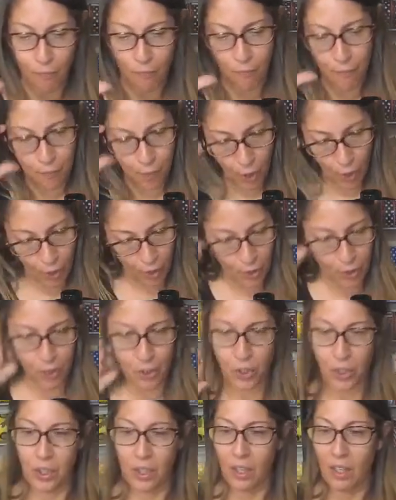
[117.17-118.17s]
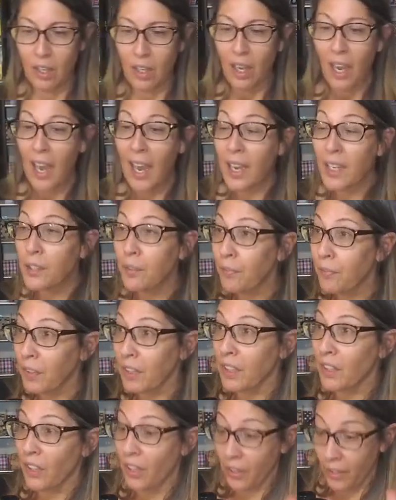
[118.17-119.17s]
First, I had to
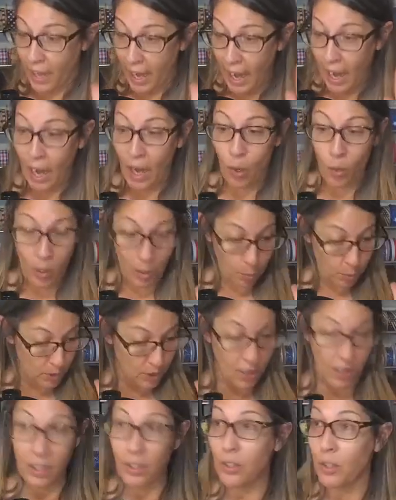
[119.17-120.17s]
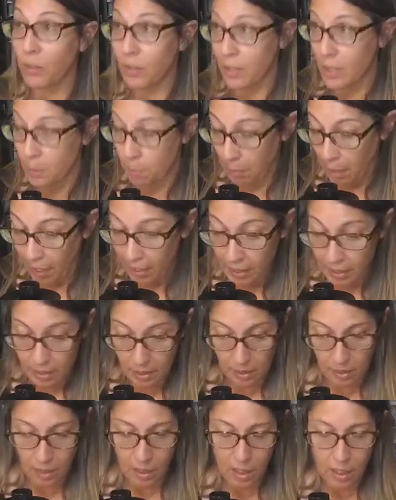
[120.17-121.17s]
figure out how I was going to do the spikes.